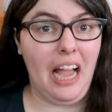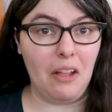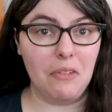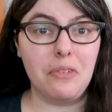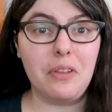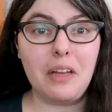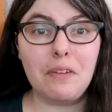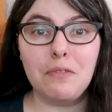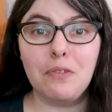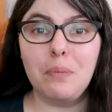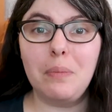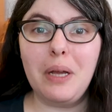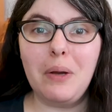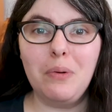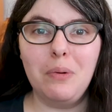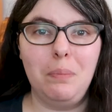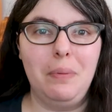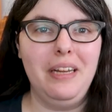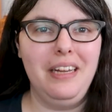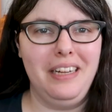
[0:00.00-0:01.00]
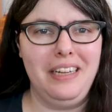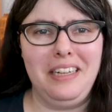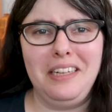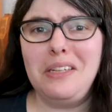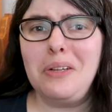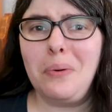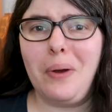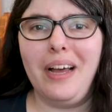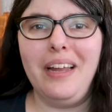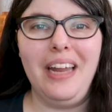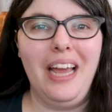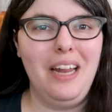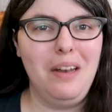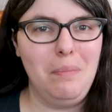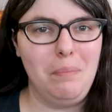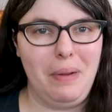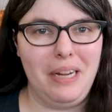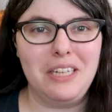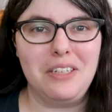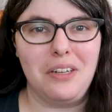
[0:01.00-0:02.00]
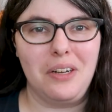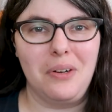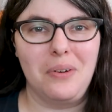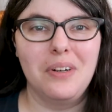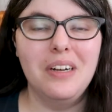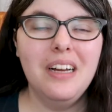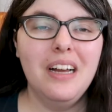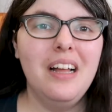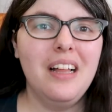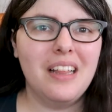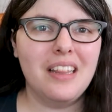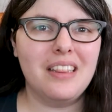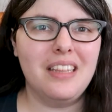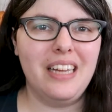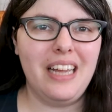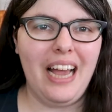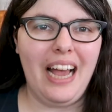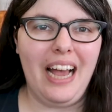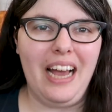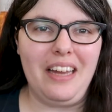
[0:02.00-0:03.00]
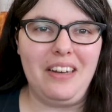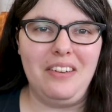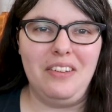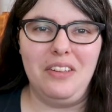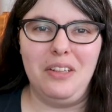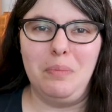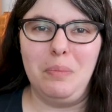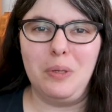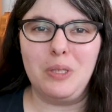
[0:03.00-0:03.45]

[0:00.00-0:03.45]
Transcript: After that for me would be Ito En and Meito. They had the